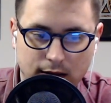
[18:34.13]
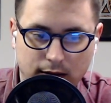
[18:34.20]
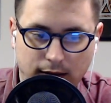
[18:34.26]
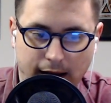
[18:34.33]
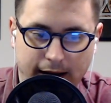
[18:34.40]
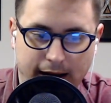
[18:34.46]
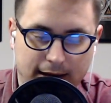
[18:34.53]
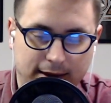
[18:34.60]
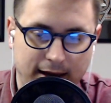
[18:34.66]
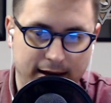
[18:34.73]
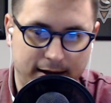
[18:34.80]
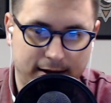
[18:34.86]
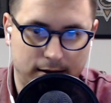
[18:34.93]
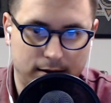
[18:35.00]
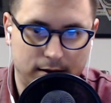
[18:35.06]
like I
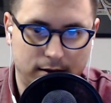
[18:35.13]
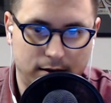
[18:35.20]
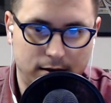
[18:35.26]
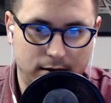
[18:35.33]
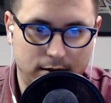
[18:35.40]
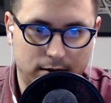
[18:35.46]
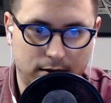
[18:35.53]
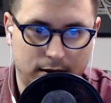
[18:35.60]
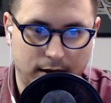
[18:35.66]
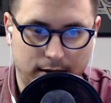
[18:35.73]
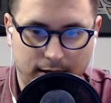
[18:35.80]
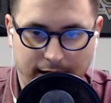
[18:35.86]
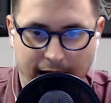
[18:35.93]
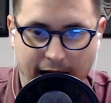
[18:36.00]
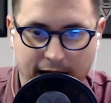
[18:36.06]
think the,
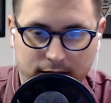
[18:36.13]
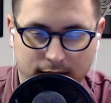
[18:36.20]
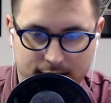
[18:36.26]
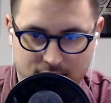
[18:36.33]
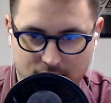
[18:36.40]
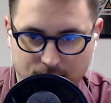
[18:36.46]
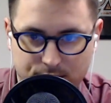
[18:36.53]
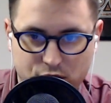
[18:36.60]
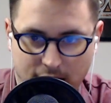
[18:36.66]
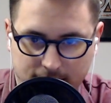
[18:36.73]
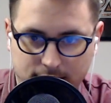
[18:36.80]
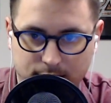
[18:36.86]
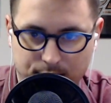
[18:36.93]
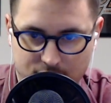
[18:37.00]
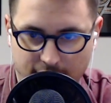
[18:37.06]
the Catholics
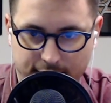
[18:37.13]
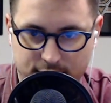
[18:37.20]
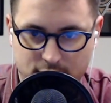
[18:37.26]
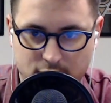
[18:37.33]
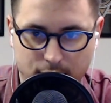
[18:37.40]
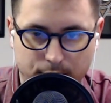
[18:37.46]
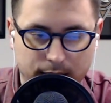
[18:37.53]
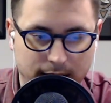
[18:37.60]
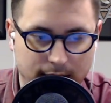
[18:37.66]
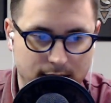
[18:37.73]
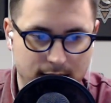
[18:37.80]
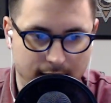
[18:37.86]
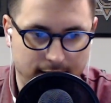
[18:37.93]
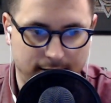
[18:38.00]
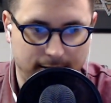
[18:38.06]
subject themselves to when they
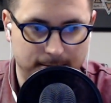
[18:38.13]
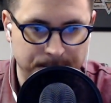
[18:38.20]
say that